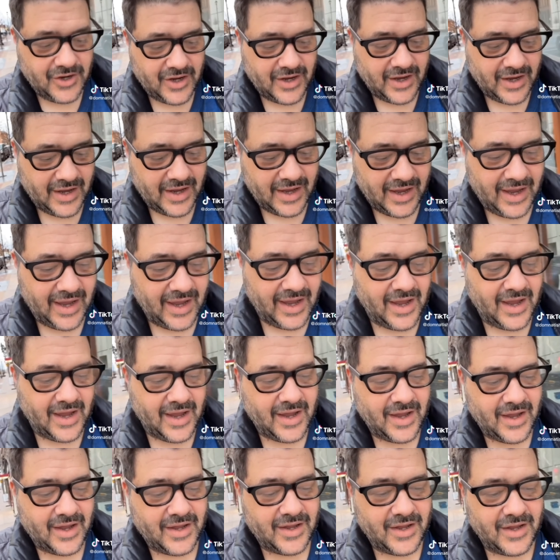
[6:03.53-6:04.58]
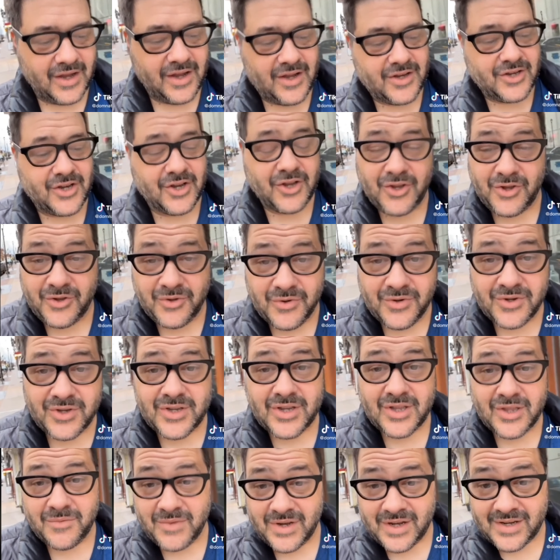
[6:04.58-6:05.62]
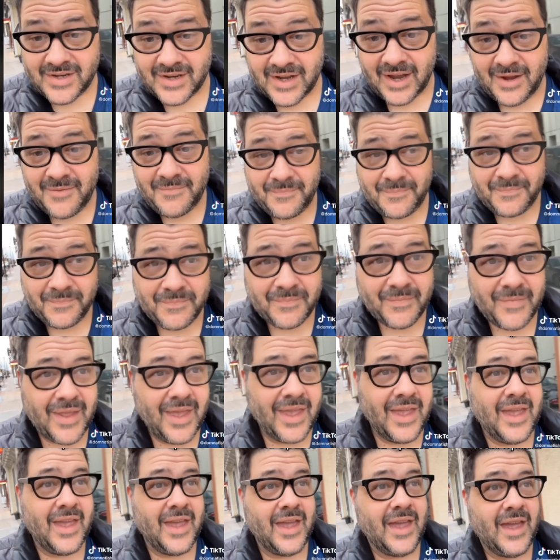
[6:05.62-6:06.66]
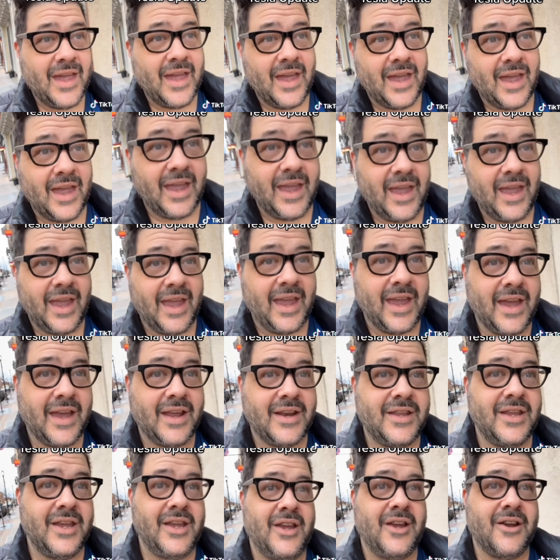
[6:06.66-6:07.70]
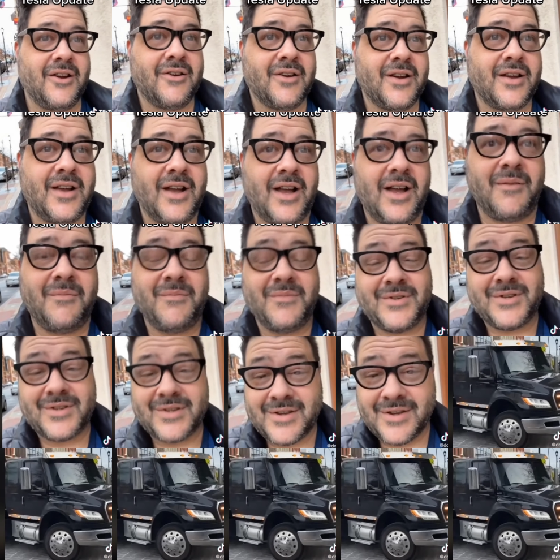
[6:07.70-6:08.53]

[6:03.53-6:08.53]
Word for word: and to use in the meantime. And here it comes.